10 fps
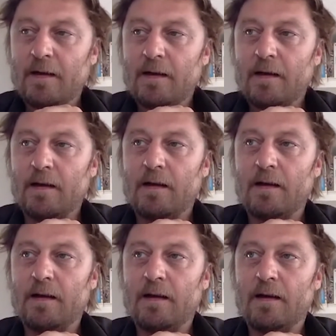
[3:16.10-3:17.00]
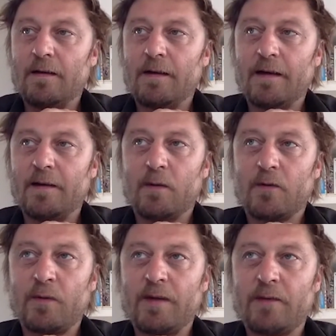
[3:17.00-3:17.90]
The idea was
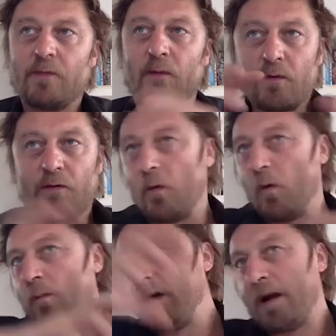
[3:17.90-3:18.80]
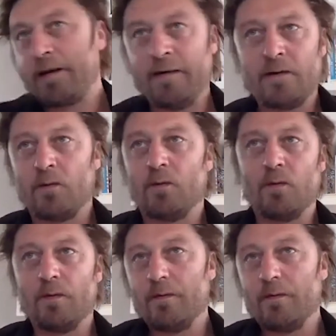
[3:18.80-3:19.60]
really to transform light into